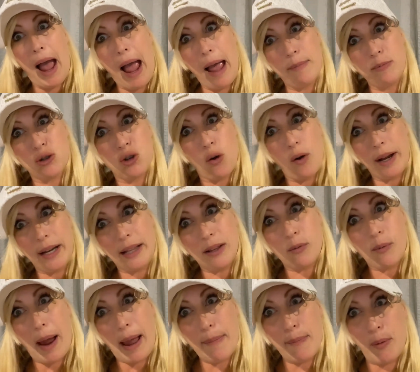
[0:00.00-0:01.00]

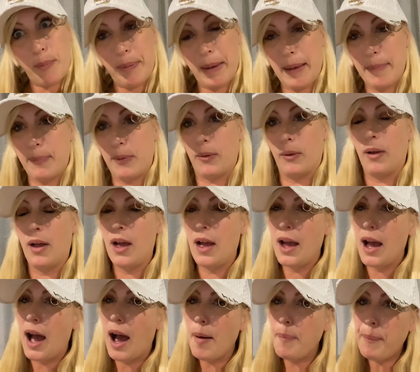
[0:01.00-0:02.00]
the Rainbow People.
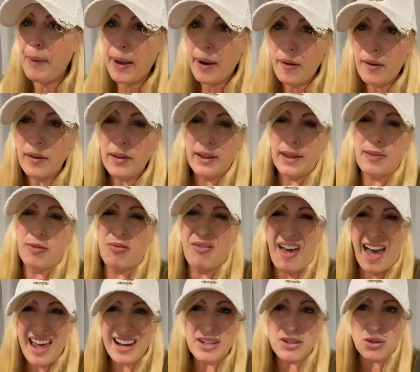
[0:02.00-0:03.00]
Apparently,
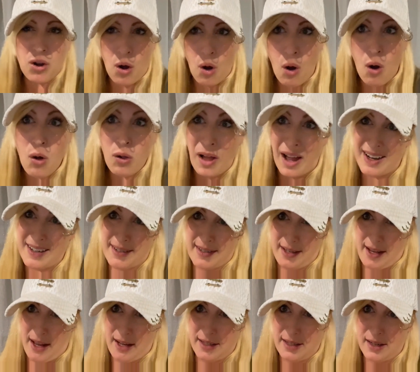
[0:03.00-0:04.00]
that is all I
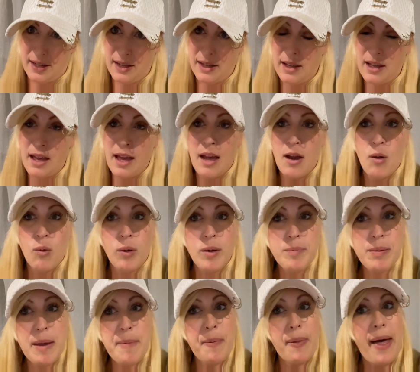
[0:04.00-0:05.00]
said. When
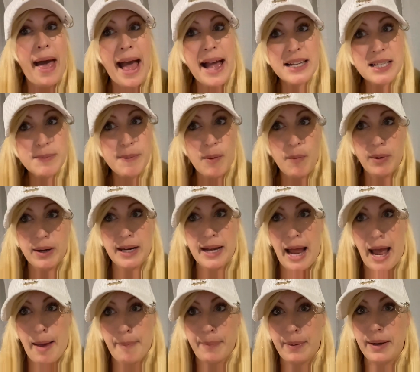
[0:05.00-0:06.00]
people asked me what had
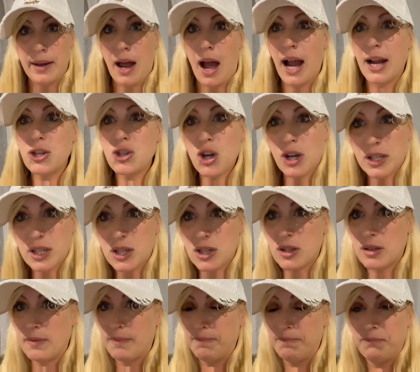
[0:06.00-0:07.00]
happened, I just
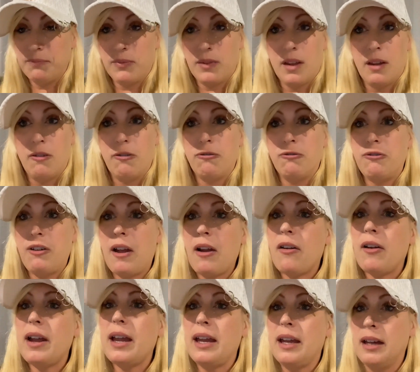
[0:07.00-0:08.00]

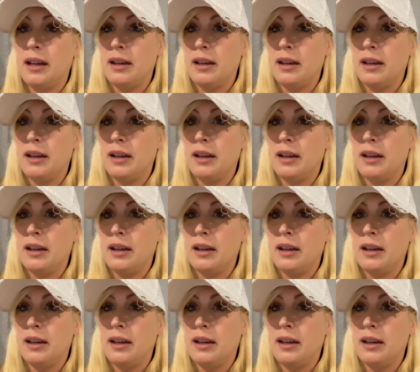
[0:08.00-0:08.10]
very